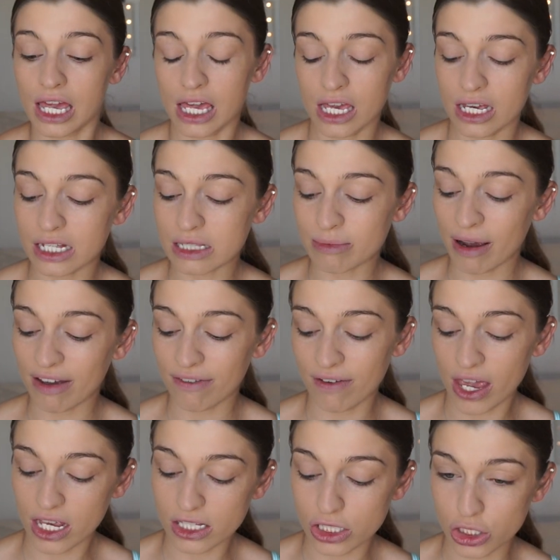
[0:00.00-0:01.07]
is my
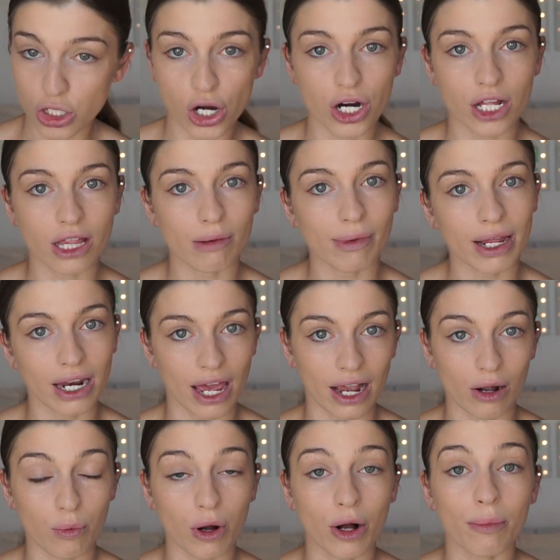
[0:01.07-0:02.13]
face darker than my
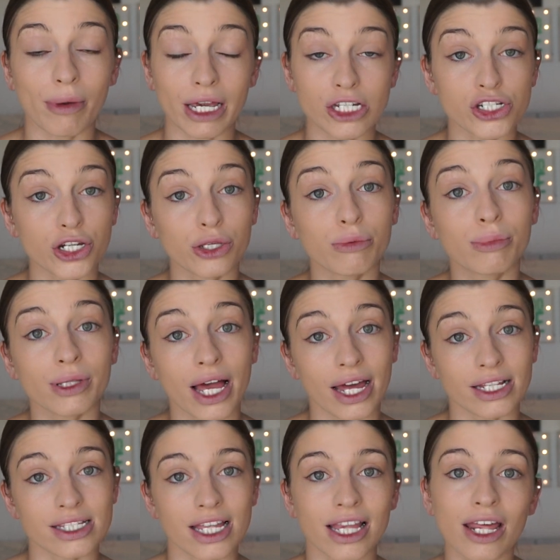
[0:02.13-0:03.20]
neck? Well, make sure you
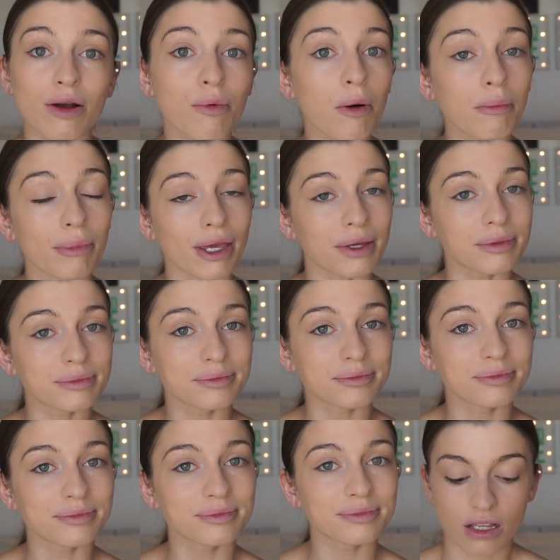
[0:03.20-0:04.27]
blend and then it won't be.
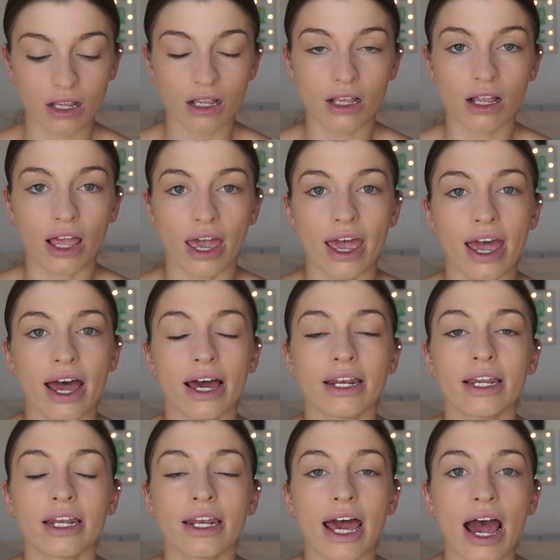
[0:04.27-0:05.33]

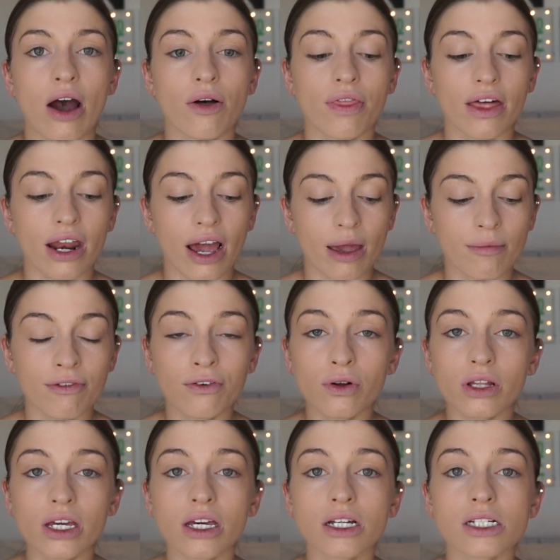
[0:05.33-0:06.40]
And now that I'm
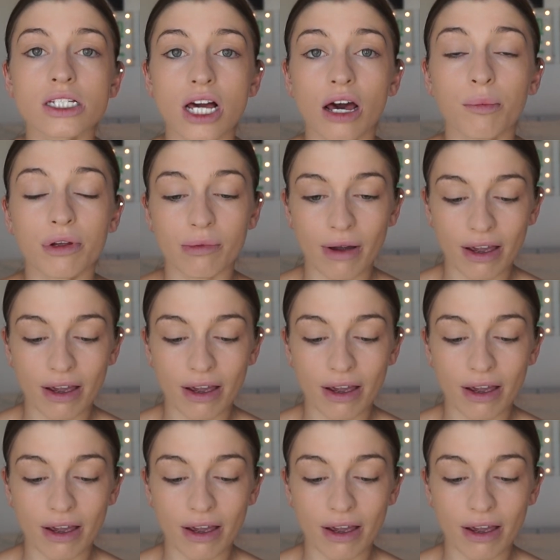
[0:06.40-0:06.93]
fully done with